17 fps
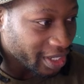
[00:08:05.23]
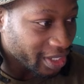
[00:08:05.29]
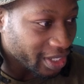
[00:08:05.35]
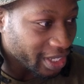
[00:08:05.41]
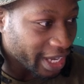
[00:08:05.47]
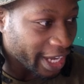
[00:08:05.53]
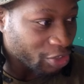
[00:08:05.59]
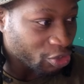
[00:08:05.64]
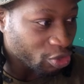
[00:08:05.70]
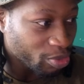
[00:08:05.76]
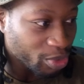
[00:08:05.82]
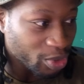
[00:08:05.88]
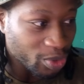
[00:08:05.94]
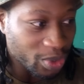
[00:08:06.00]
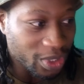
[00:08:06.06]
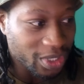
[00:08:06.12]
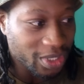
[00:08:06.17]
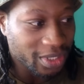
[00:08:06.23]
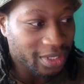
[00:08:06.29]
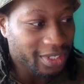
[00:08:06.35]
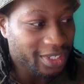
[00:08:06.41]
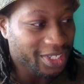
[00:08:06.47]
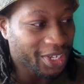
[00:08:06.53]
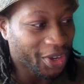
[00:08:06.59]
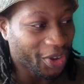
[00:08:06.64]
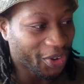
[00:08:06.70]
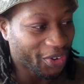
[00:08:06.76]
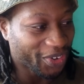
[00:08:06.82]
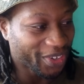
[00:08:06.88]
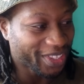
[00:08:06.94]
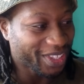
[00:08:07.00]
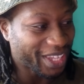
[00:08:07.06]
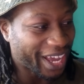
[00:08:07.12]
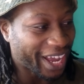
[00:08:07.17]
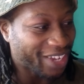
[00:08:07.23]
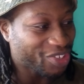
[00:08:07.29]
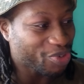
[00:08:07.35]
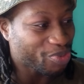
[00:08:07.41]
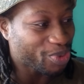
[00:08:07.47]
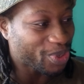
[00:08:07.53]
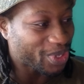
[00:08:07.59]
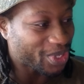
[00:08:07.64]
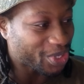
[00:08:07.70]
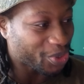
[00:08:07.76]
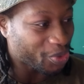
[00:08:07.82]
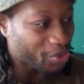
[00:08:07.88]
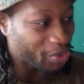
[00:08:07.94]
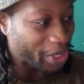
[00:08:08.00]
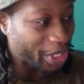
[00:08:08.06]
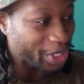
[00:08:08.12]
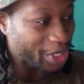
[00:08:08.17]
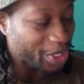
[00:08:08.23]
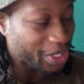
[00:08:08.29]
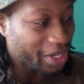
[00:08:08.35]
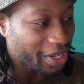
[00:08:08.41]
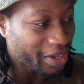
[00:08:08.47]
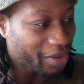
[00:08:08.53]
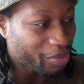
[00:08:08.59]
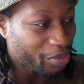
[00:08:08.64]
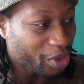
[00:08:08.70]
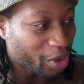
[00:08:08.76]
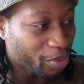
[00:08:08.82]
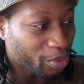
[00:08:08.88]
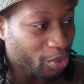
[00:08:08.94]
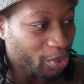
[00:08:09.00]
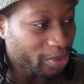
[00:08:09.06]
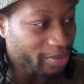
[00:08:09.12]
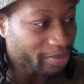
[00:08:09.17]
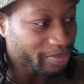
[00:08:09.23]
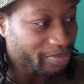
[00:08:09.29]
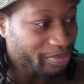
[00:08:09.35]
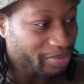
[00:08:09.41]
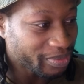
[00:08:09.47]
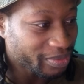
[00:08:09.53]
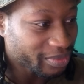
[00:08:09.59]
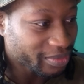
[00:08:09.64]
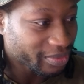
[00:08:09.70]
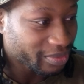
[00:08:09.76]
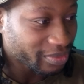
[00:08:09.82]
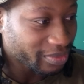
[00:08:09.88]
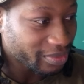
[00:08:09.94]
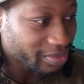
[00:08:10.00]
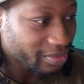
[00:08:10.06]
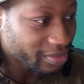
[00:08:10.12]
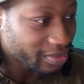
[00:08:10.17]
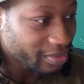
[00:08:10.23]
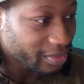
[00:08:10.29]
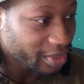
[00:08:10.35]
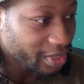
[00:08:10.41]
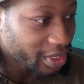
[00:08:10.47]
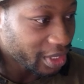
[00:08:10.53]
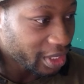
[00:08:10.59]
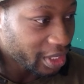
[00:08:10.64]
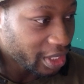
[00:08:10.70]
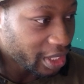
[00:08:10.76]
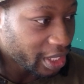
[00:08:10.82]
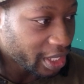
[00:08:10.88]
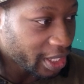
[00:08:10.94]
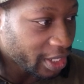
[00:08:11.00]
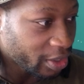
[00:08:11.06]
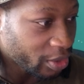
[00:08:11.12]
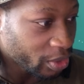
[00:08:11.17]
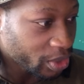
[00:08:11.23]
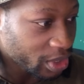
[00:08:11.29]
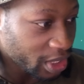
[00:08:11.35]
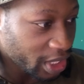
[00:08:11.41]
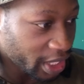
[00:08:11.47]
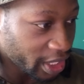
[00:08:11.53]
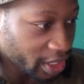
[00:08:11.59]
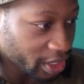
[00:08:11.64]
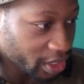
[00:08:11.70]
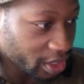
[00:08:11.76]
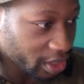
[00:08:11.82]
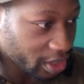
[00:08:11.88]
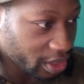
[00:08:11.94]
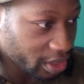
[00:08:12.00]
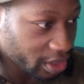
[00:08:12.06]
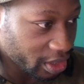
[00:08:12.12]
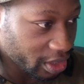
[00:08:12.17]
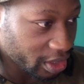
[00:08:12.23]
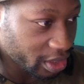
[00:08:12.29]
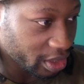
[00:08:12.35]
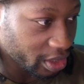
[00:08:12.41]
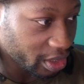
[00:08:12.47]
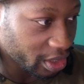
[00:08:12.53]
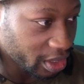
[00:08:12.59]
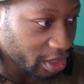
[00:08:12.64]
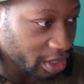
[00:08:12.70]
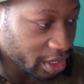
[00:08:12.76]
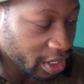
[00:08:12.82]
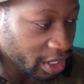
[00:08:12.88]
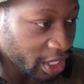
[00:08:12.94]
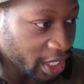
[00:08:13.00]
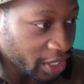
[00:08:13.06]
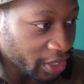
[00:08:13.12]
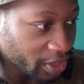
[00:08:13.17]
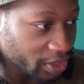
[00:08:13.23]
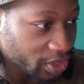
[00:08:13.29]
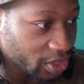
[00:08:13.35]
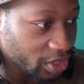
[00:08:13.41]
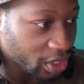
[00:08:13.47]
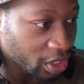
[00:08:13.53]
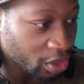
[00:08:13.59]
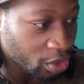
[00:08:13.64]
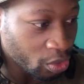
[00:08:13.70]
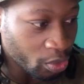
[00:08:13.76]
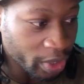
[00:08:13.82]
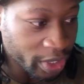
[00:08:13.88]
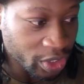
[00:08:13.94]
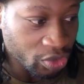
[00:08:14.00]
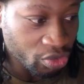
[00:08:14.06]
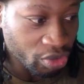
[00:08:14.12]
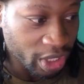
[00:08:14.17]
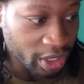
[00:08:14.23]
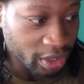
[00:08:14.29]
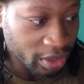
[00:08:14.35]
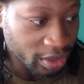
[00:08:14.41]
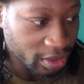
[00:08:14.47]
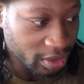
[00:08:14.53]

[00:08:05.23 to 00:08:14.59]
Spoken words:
Attributes. So attributes are always purple, and it looks like links are always green.